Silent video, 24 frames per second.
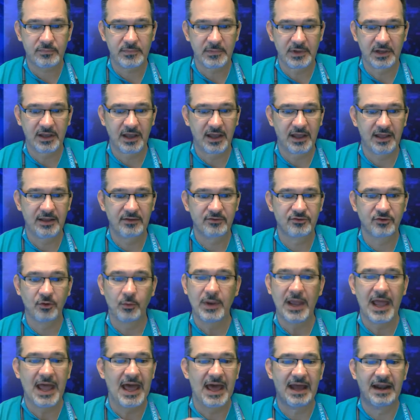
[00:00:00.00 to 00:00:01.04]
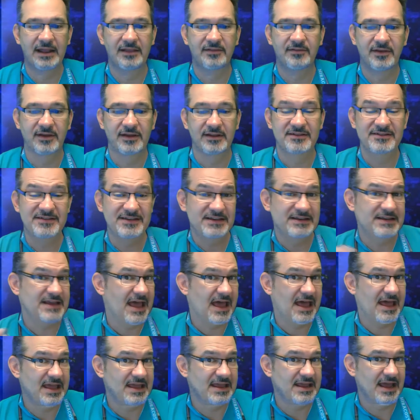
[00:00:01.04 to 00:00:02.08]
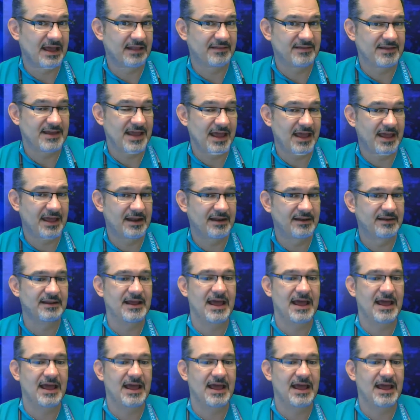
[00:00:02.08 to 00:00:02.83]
Okay, so we added the TA at the end.